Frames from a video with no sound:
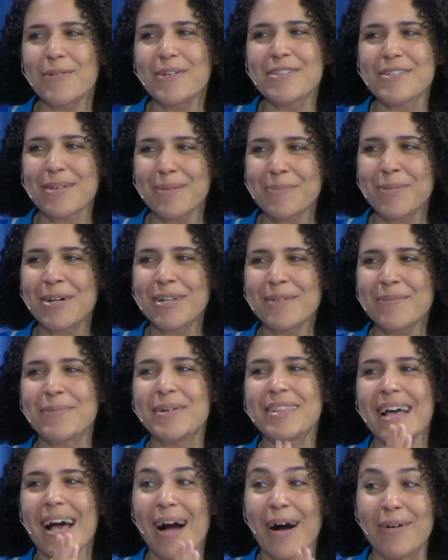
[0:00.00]
someone
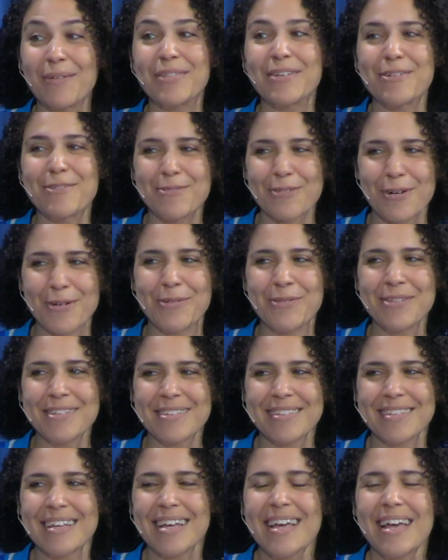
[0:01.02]
without their
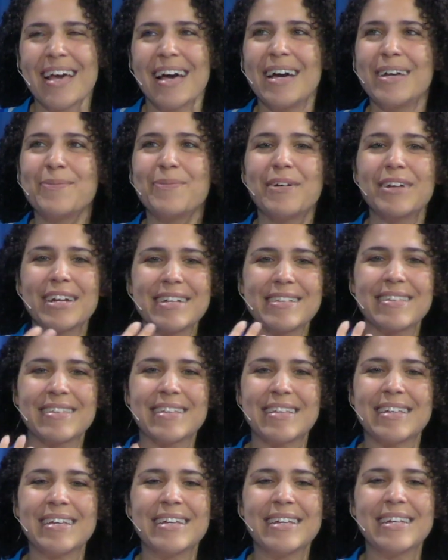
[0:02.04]
phones, and what I
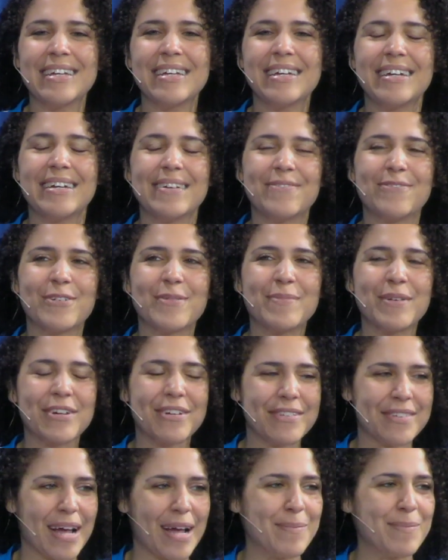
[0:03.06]
see from their
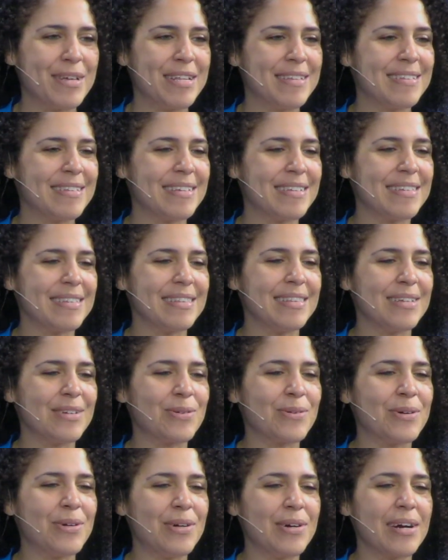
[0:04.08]
assignments is
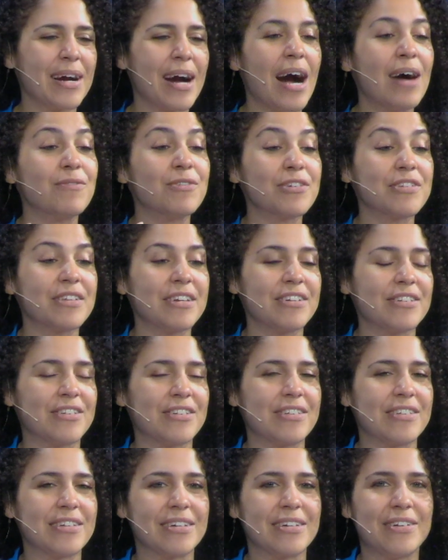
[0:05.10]
literal
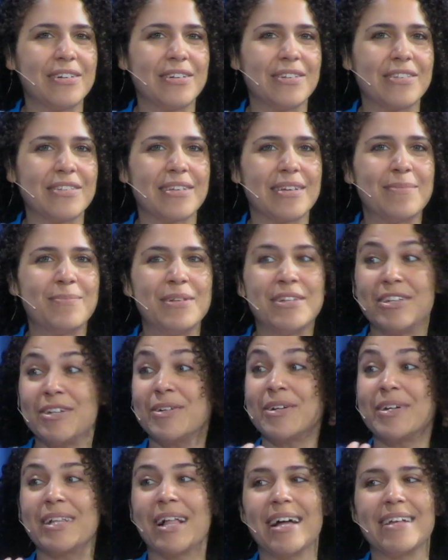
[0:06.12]
conversation skills
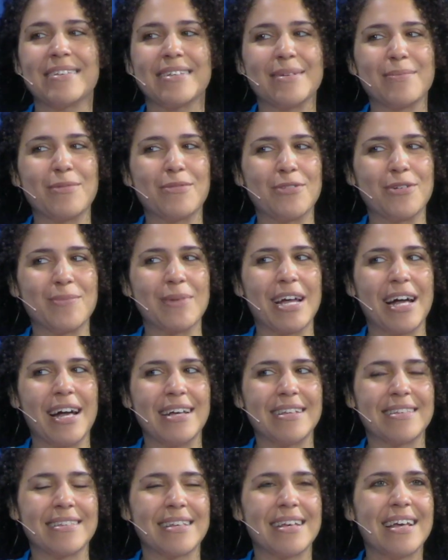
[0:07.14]
materializing before my eyes.